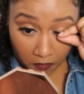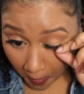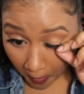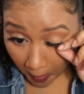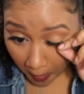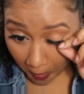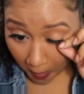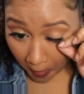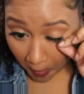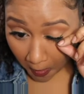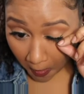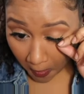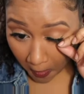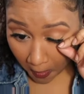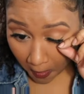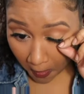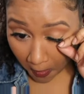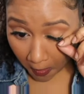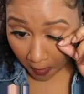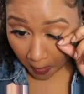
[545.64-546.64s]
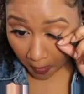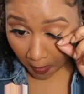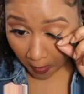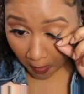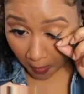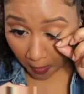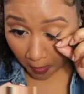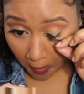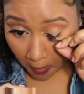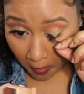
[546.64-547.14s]

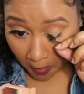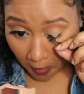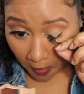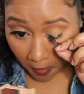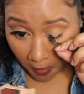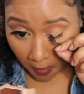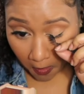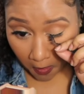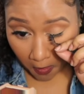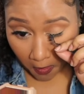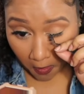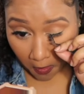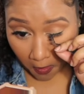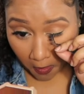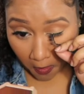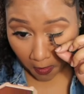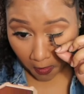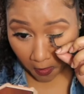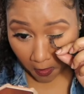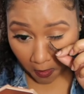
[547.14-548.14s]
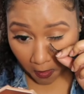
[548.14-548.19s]
[no speech]